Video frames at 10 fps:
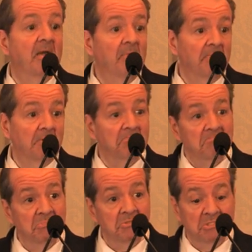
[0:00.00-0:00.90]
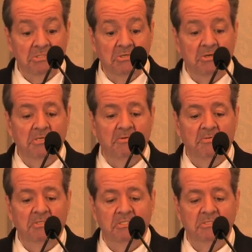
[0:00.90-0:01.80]
However, you just heard
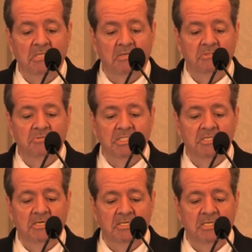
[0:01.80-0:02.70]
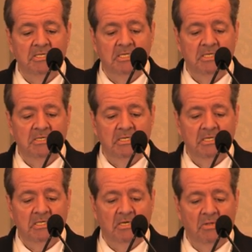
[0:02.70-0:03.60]
from this, how Driton
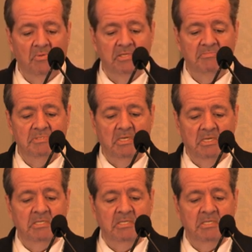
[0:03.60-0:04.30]
and Kyle Williams,